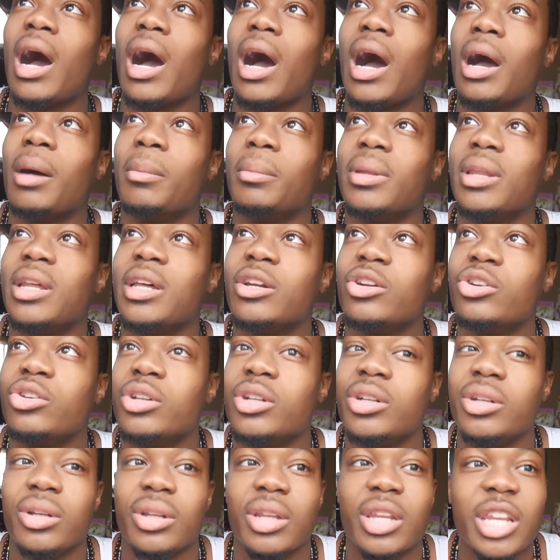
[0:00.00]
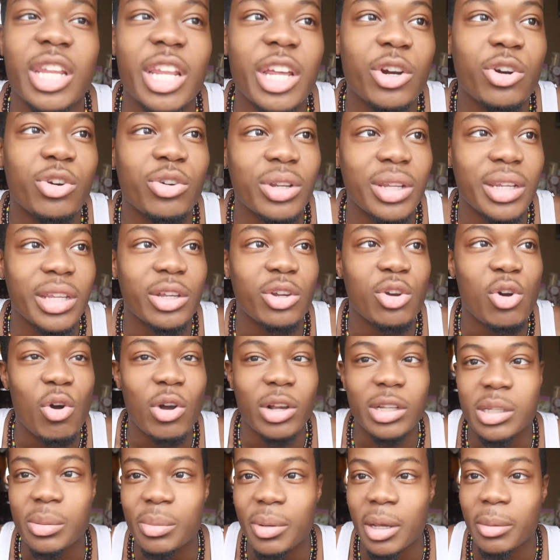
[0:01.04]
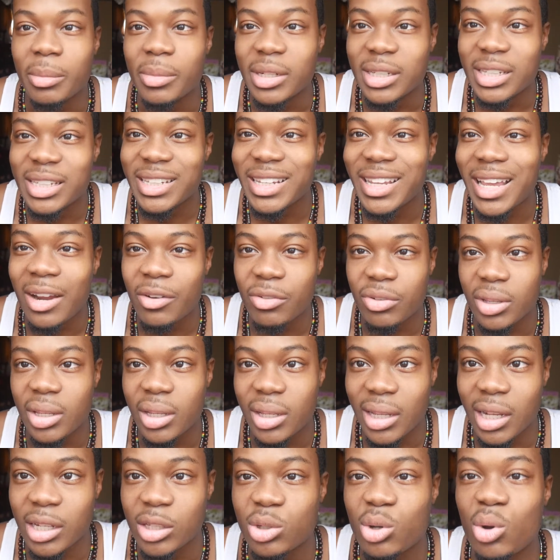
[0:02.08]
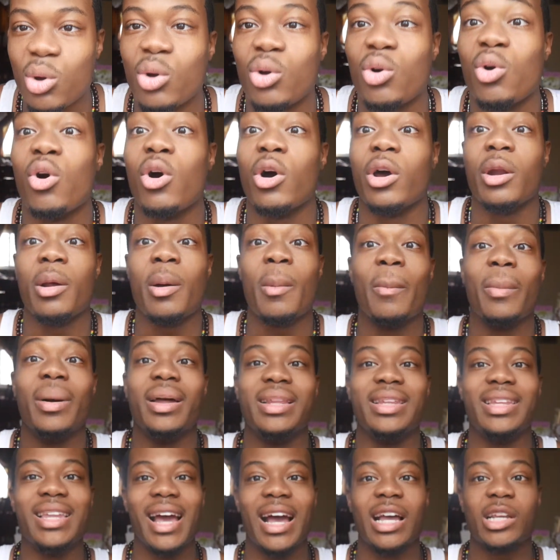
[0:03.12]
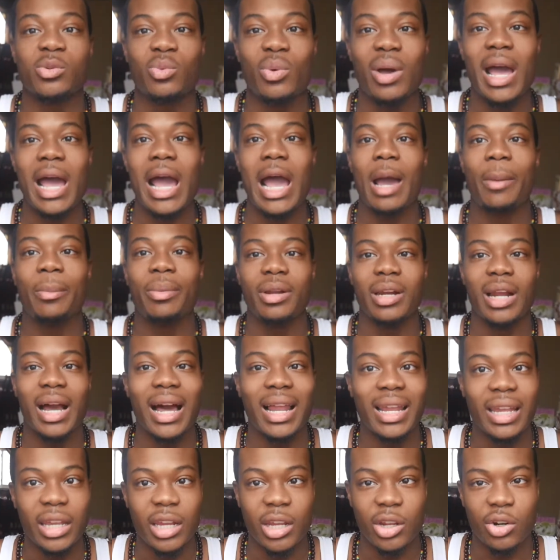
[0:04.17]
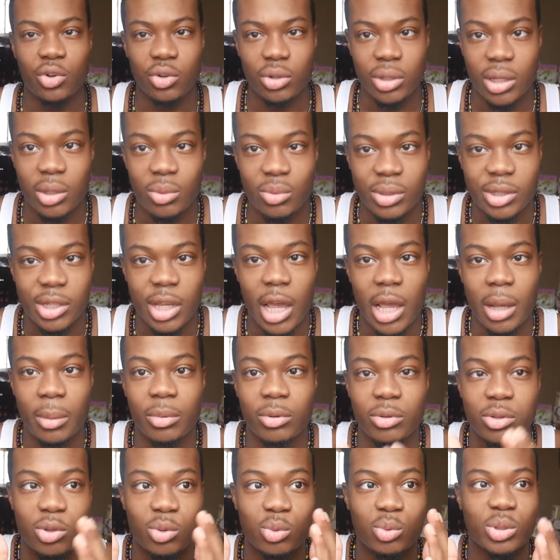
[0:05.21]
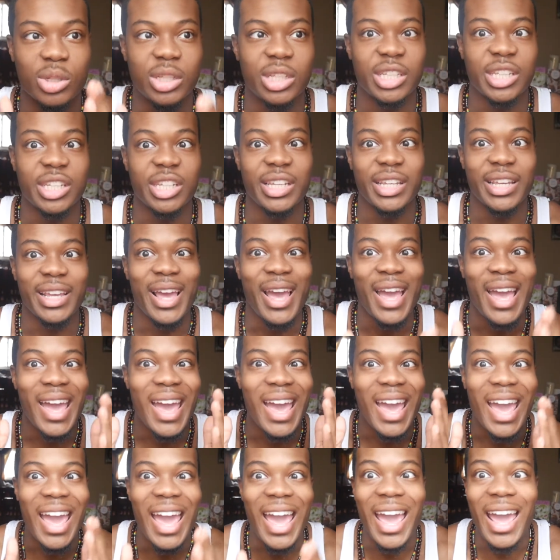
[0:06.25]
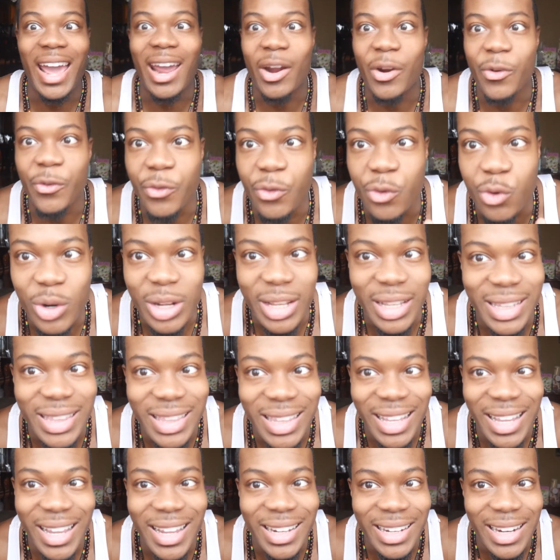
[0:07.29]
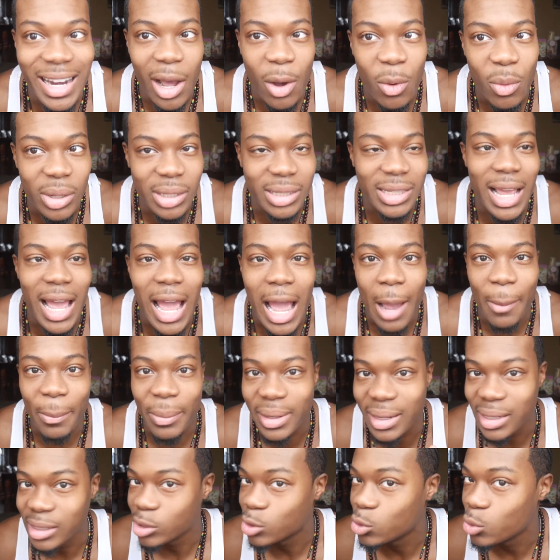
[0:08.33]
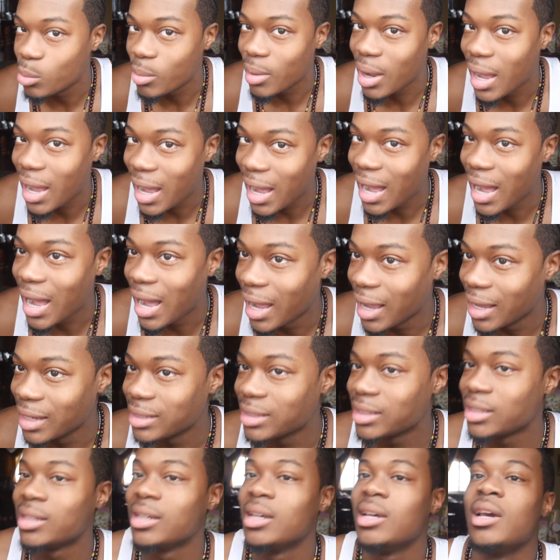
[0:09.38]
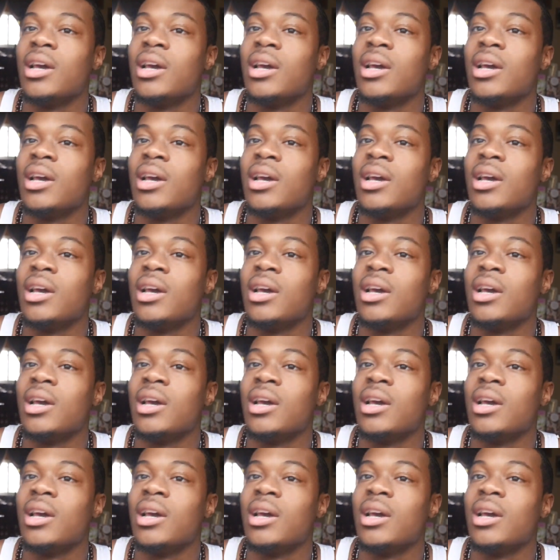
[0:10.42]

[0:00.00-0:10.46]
I'm literally going to be able to see everything that's going on. But that's what happened. I literally was able to see everything that was happening to my eyes.